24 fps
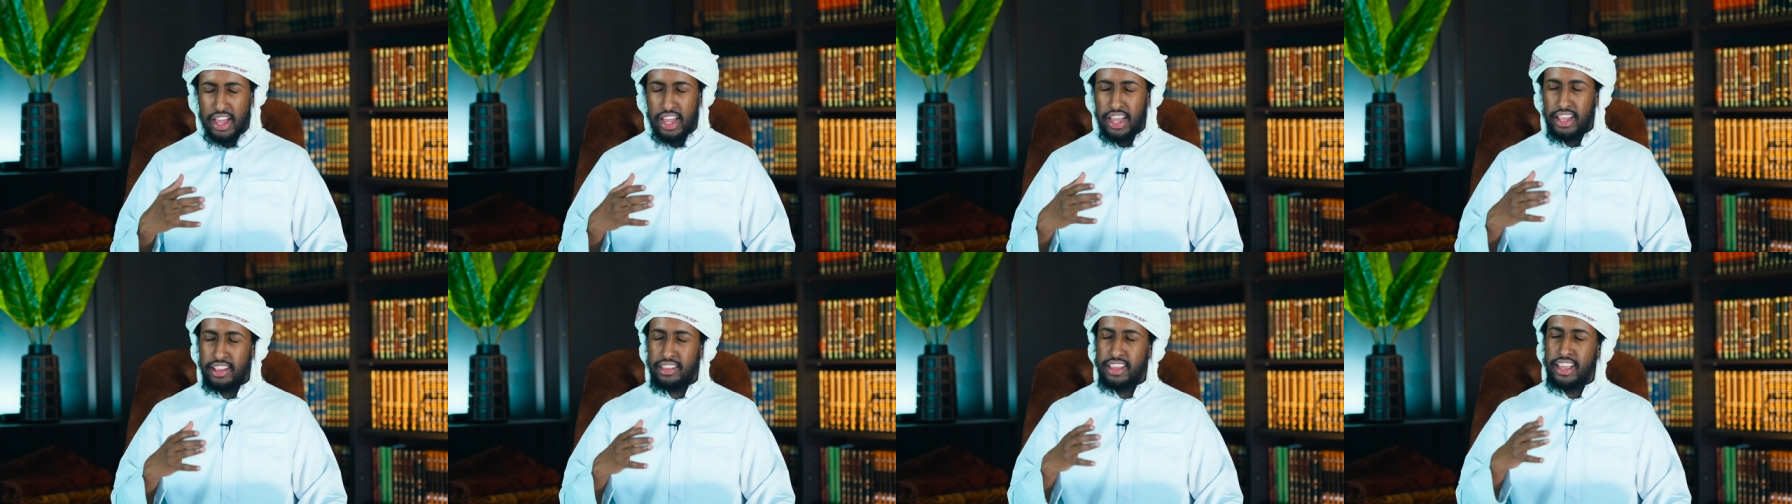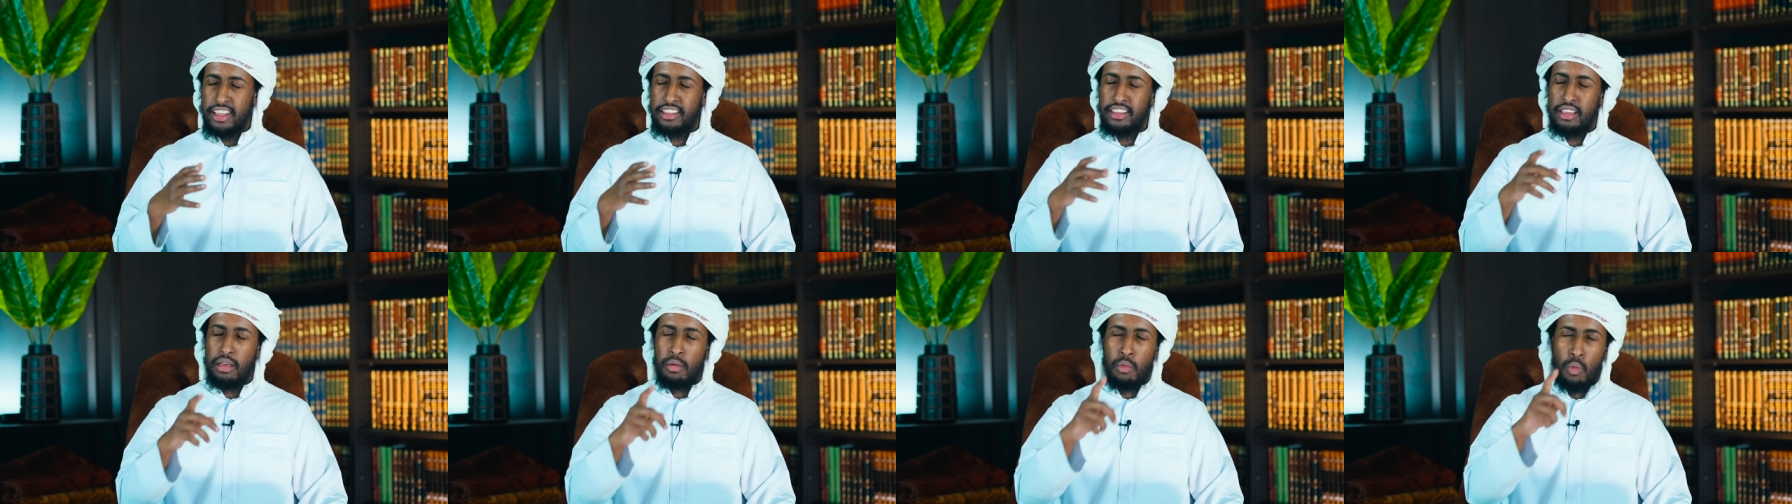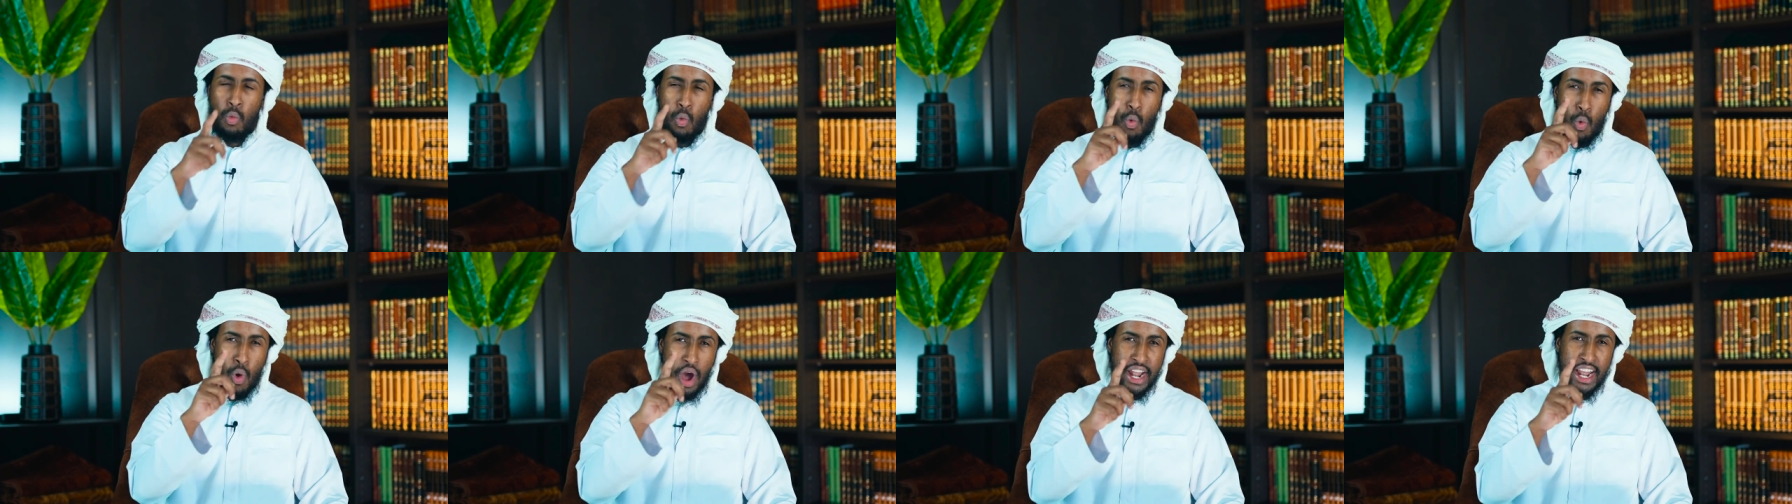It takes him
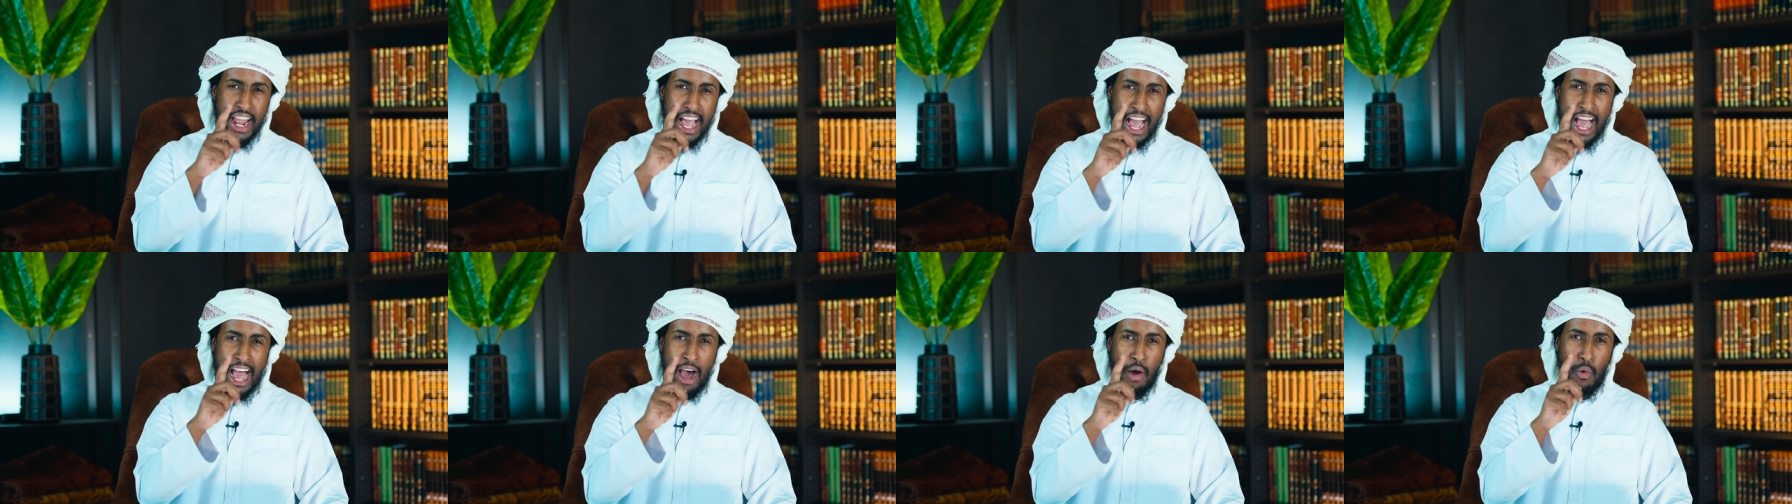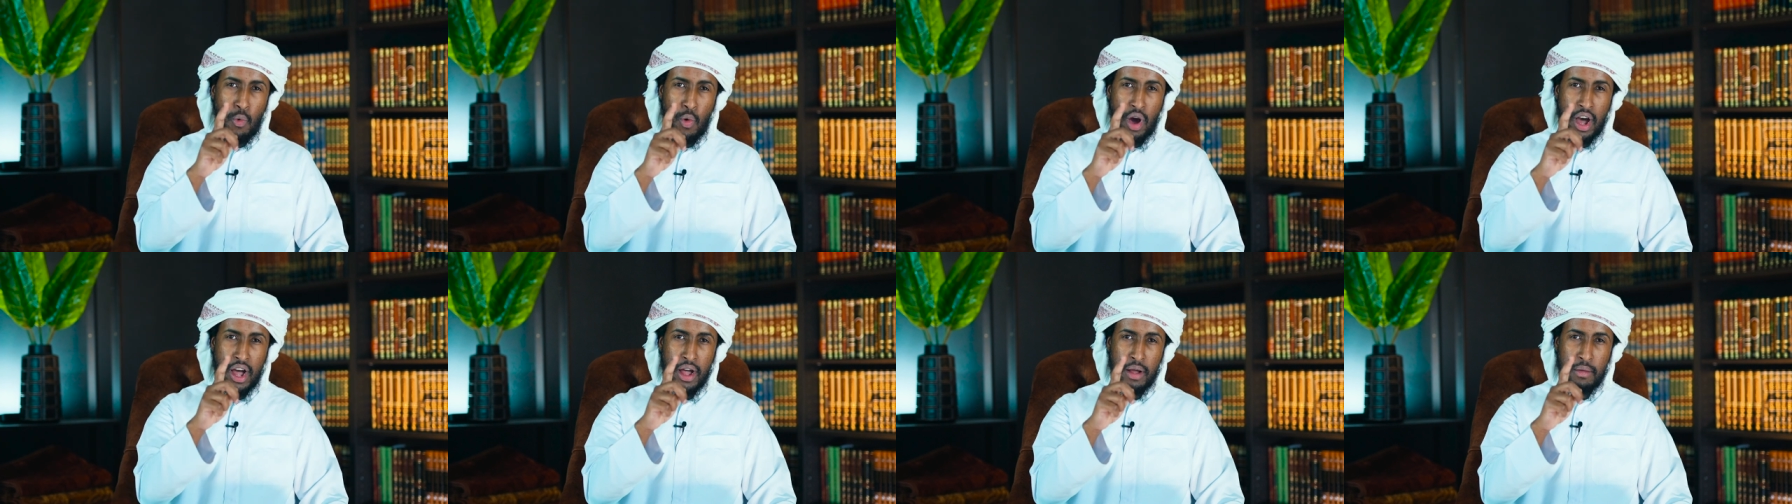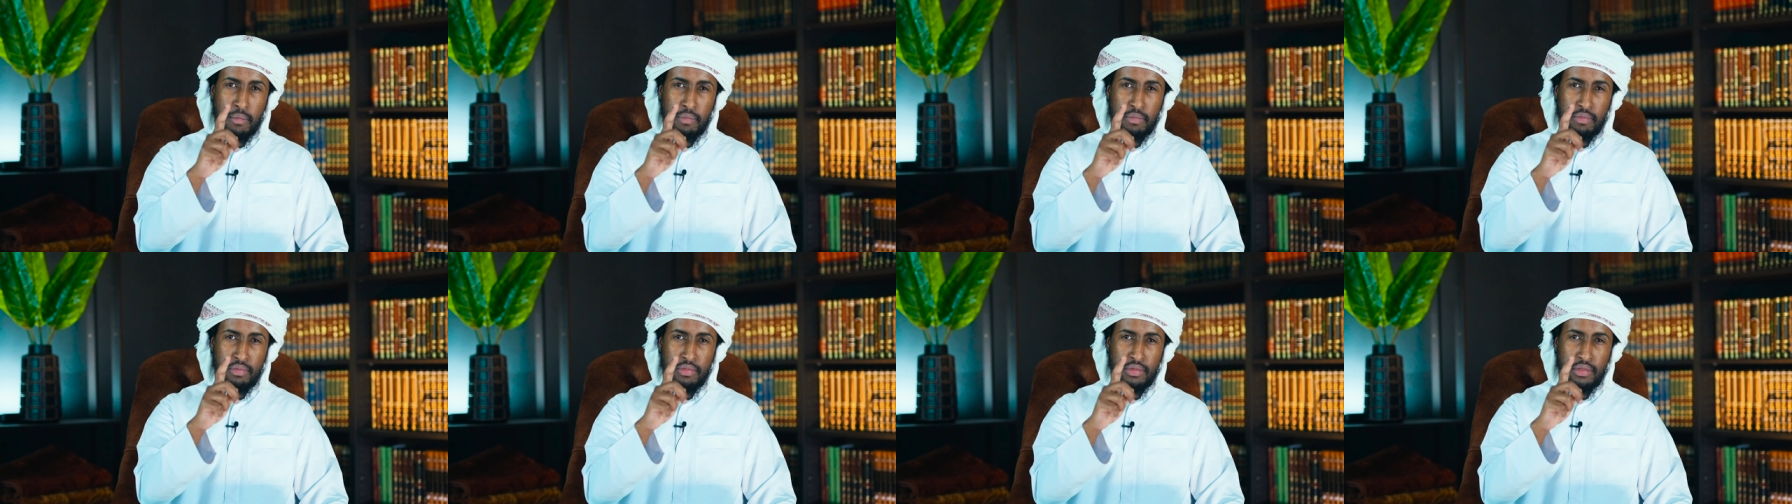one hour
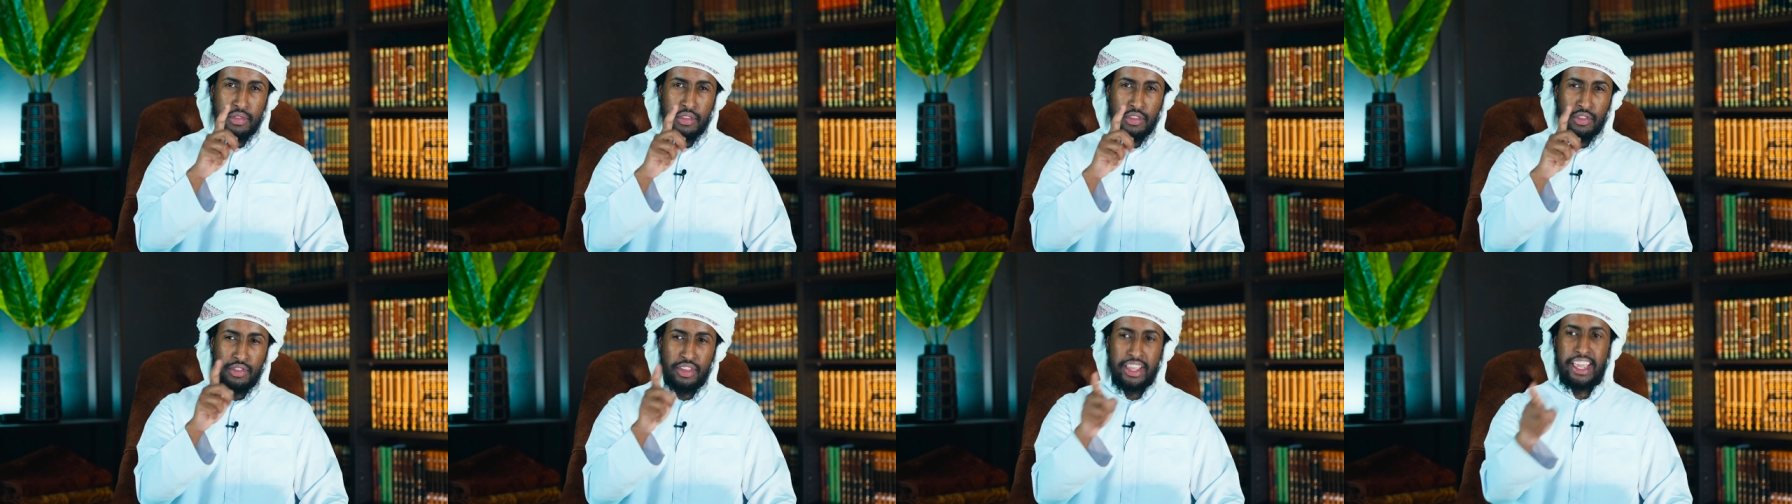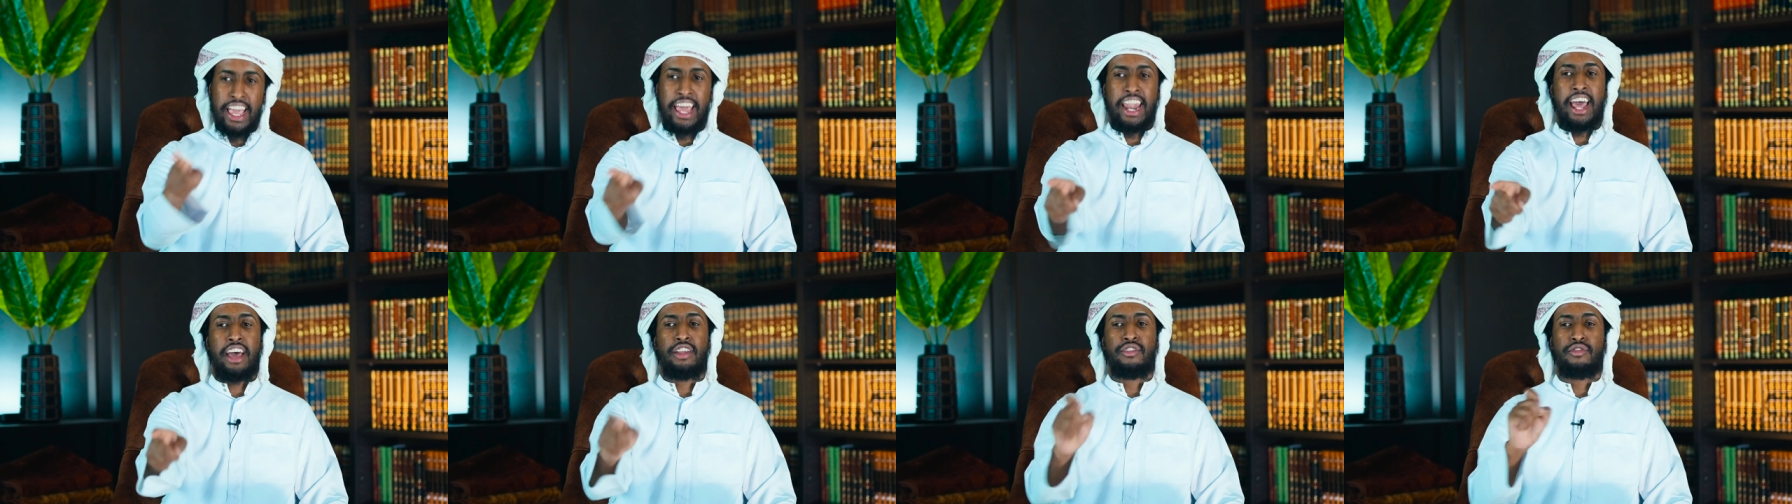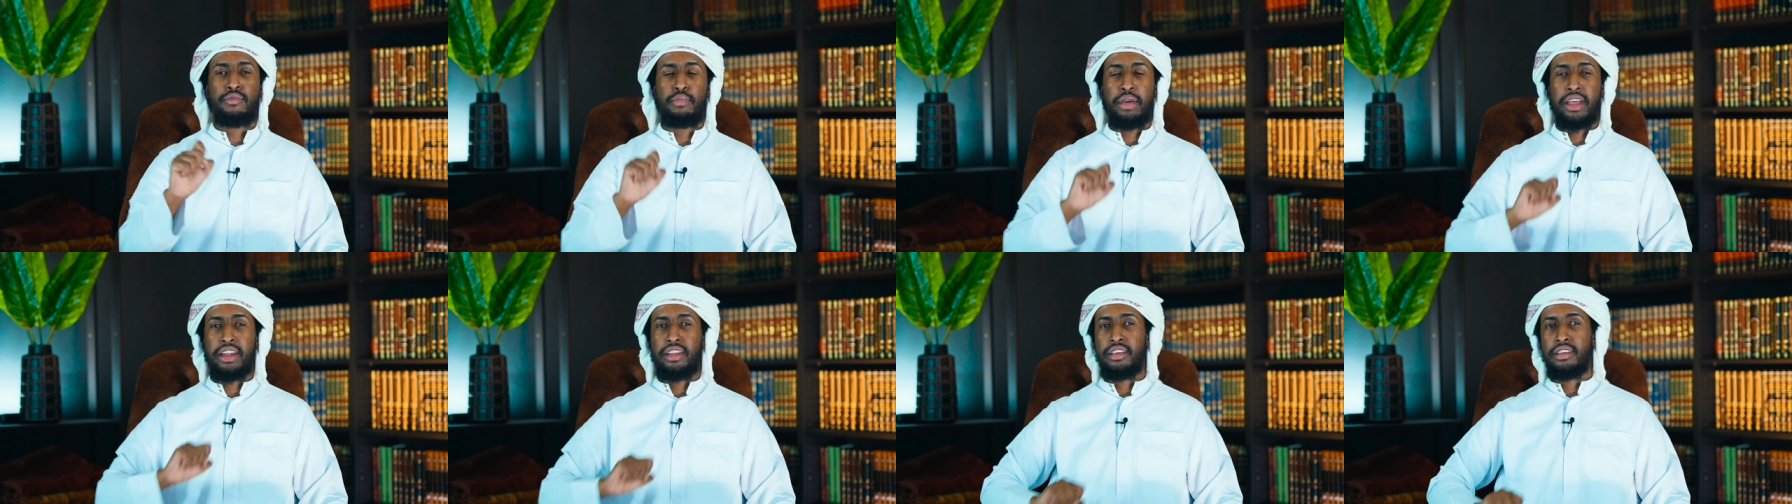to get out of
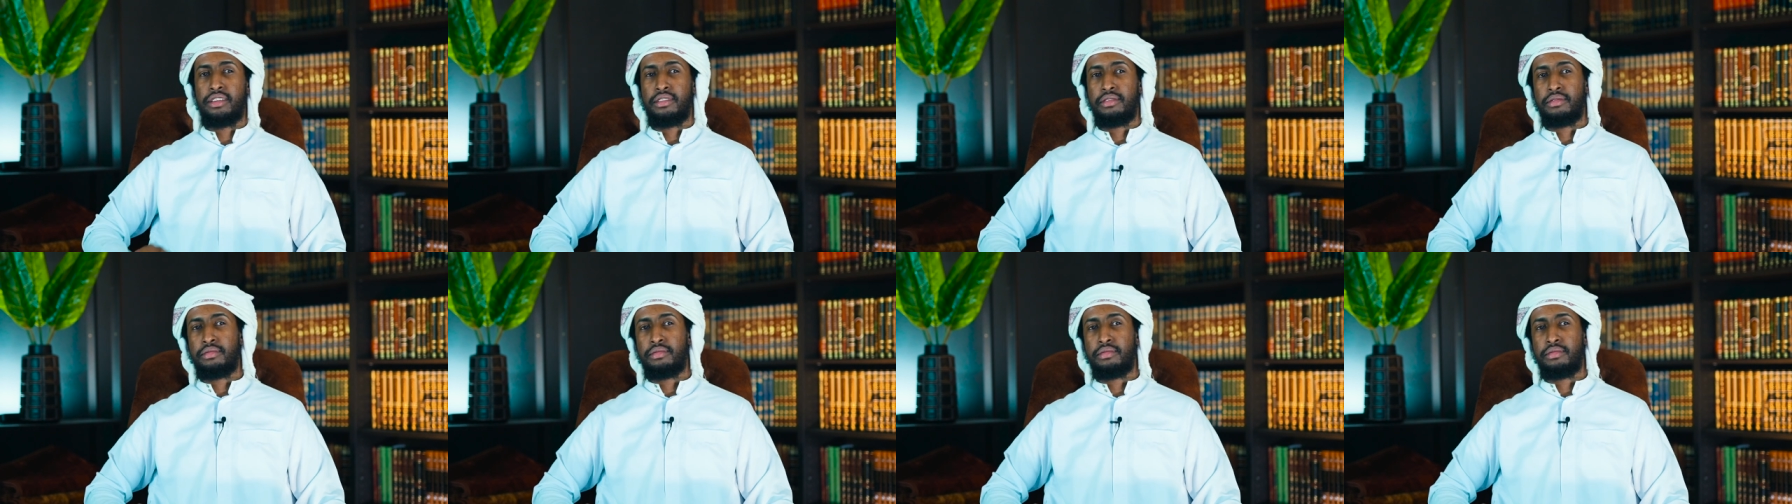bed.